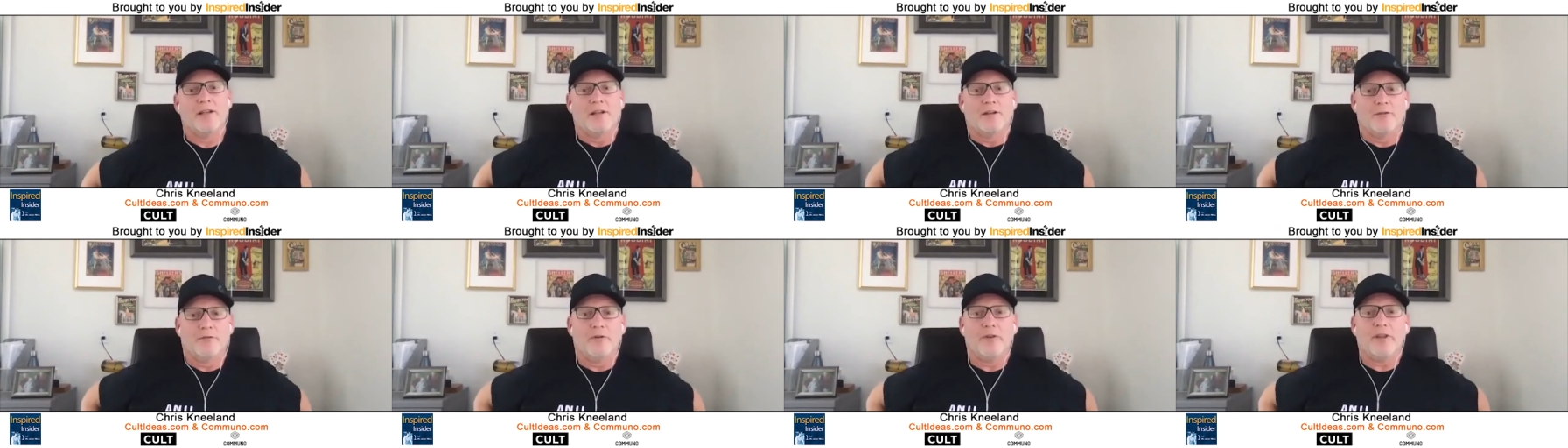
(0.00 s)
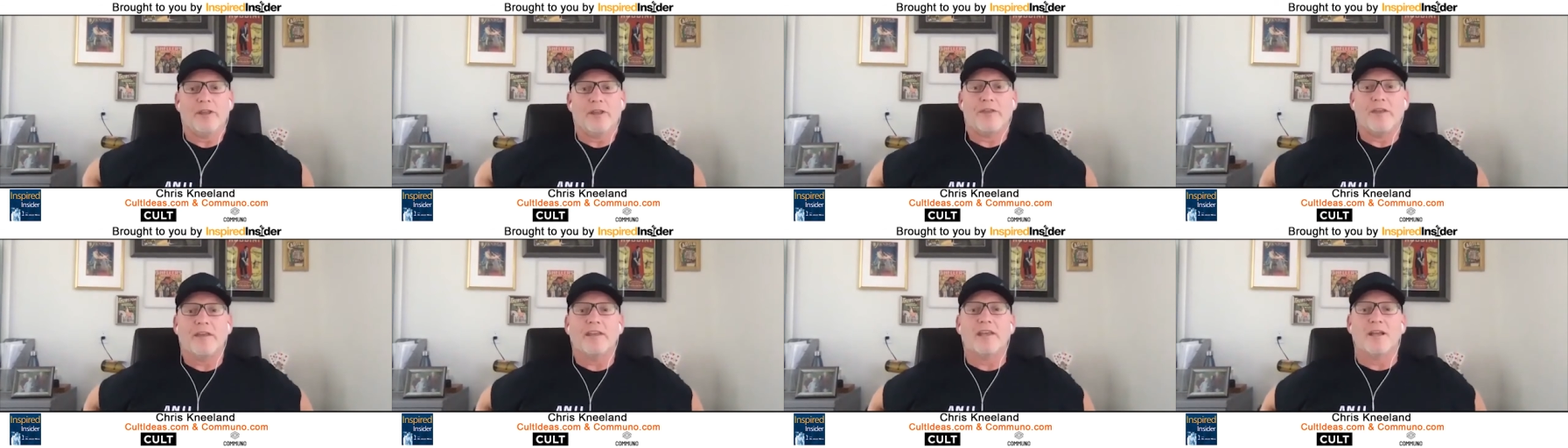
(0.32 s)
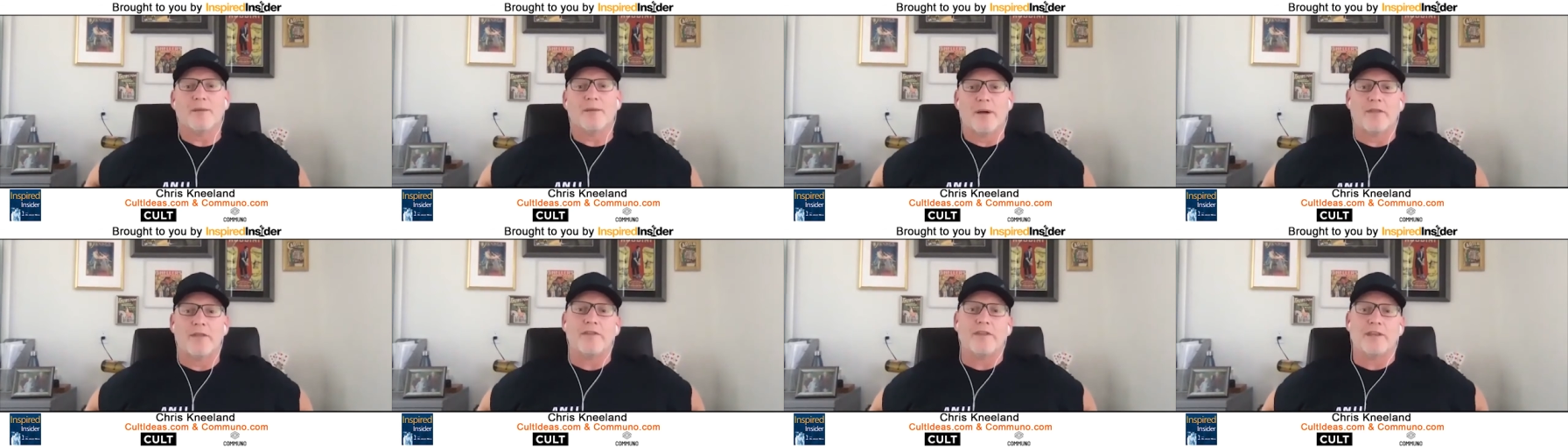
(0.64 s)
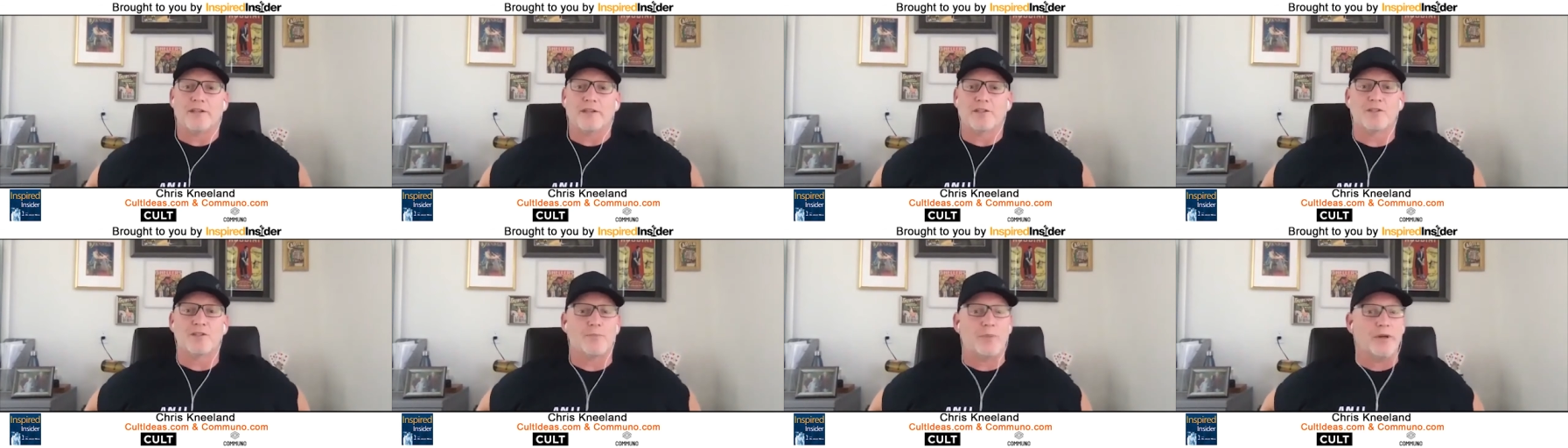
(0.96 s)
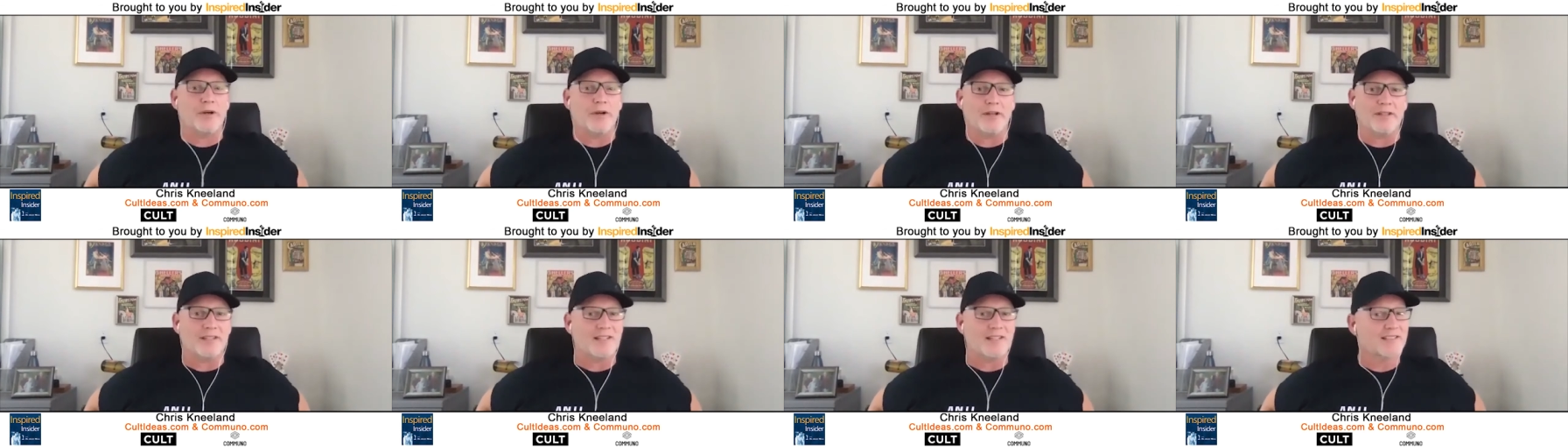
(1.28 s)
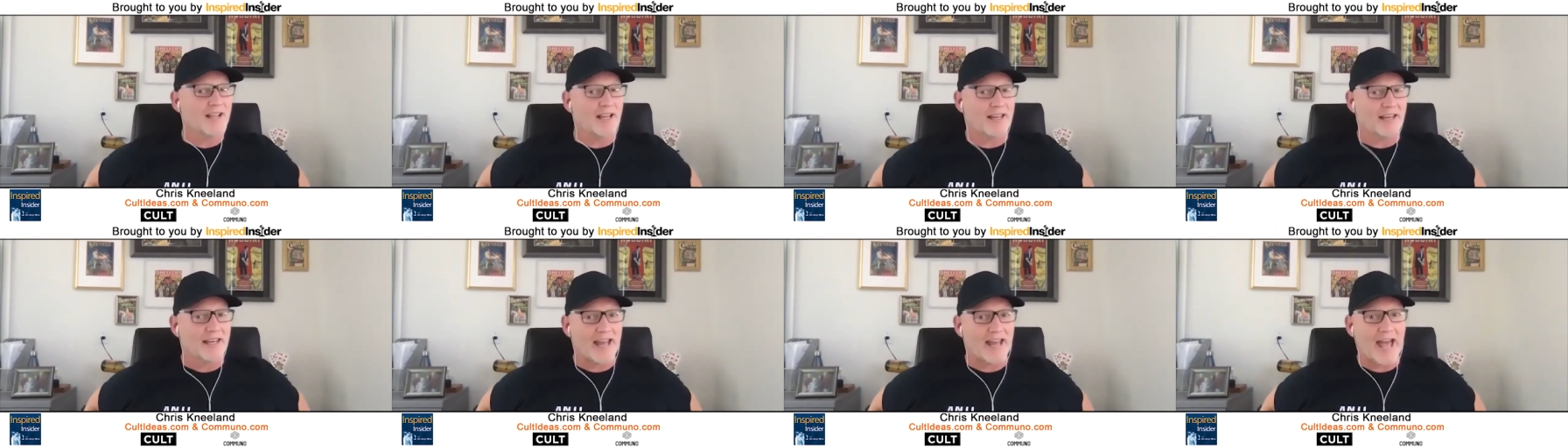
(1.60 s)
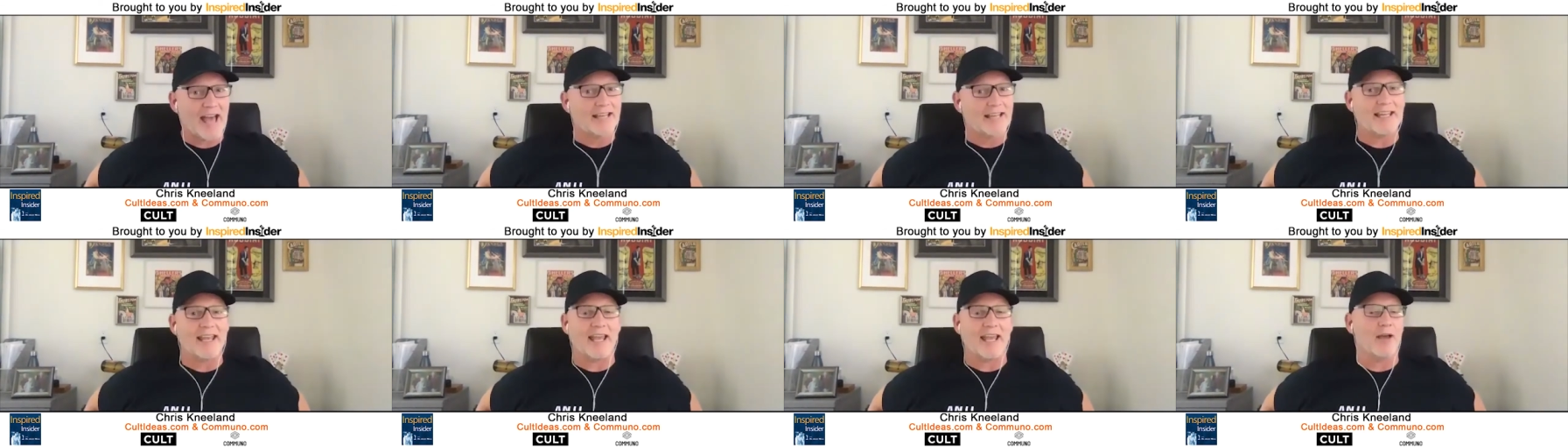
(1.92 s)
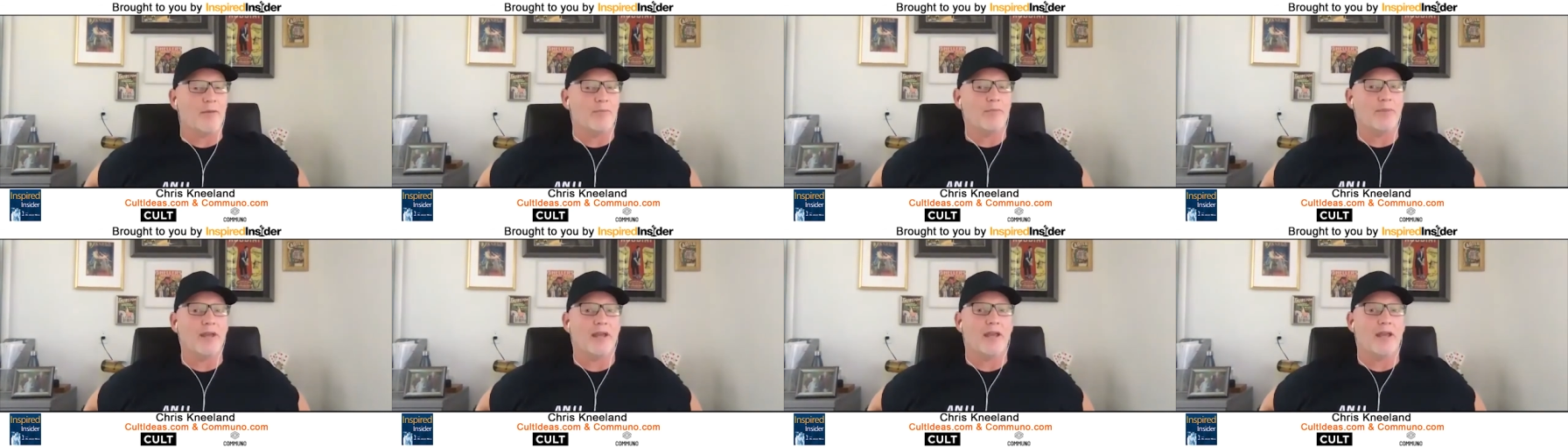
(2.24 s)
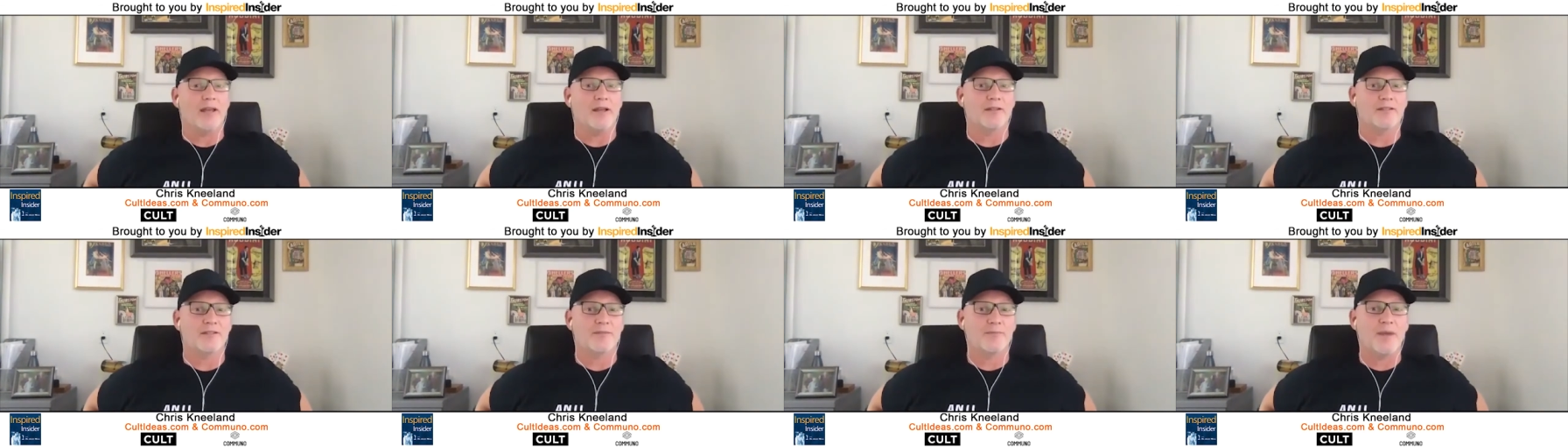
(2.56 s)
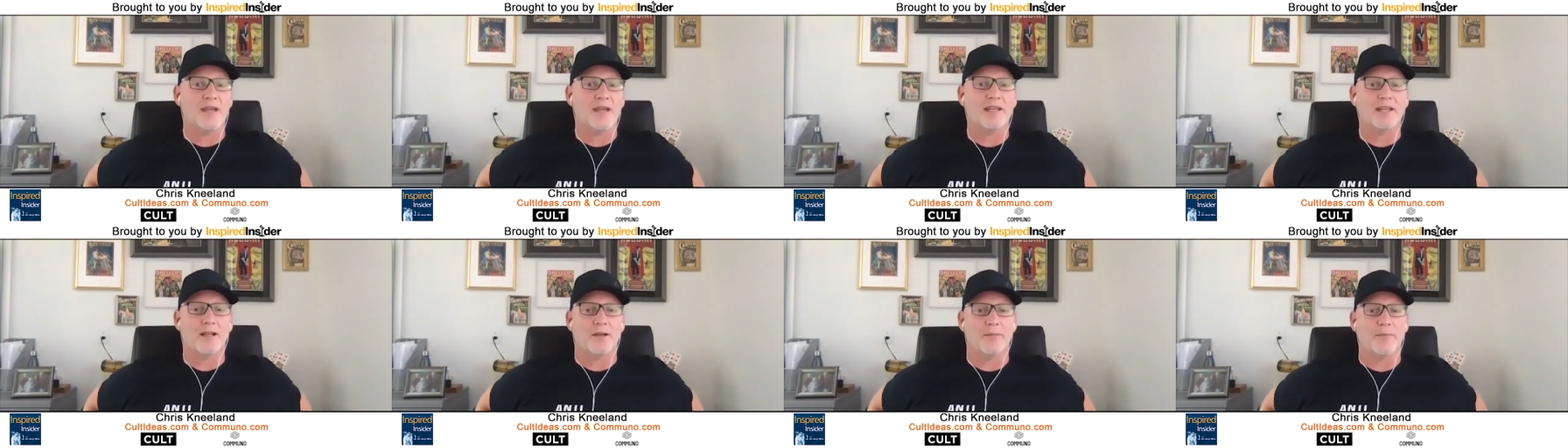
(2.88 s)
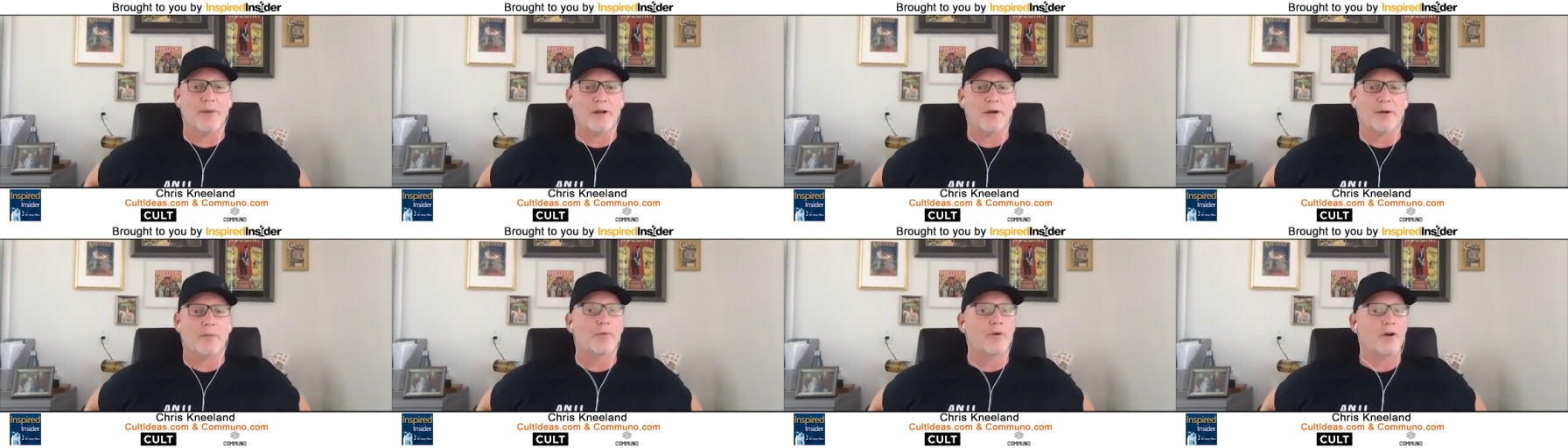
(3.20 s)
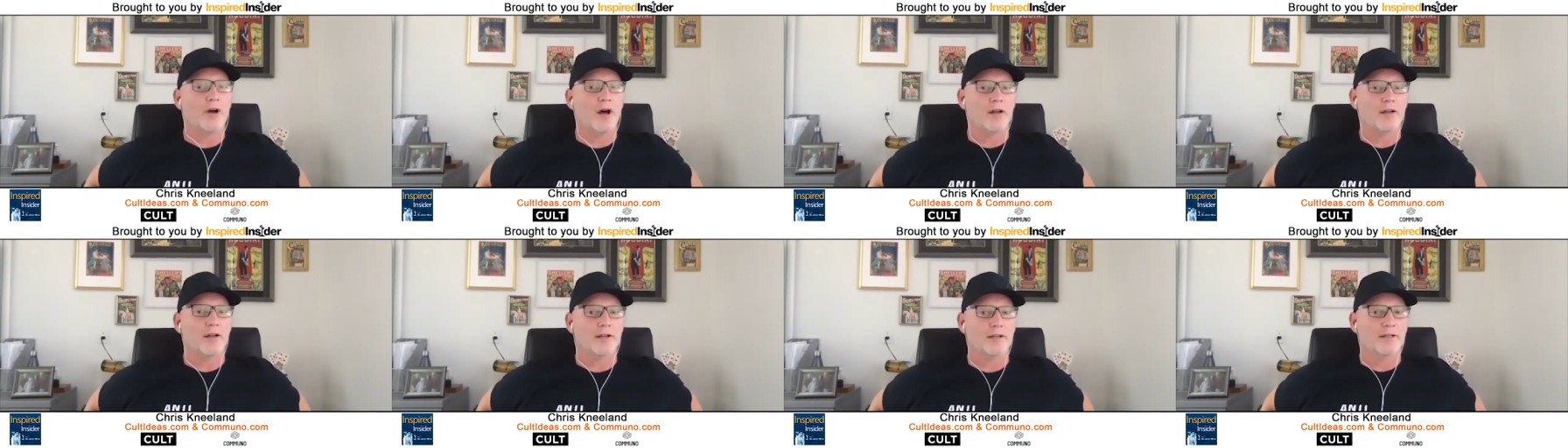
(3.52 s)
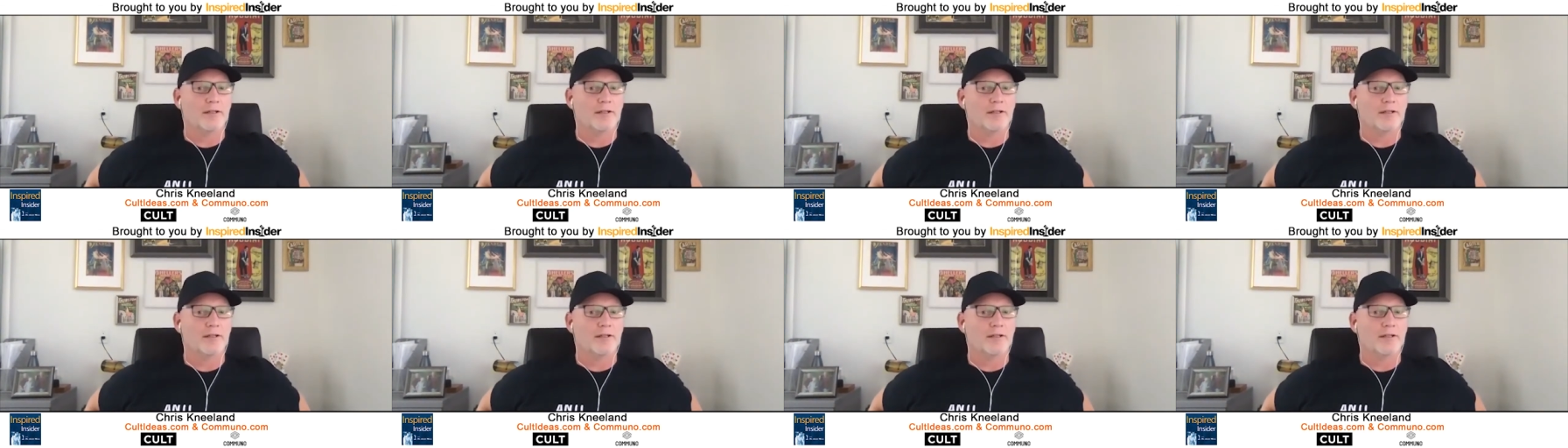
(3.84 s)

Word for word: And really thinking about the experience. It's not an ad campaign. It's making a better product.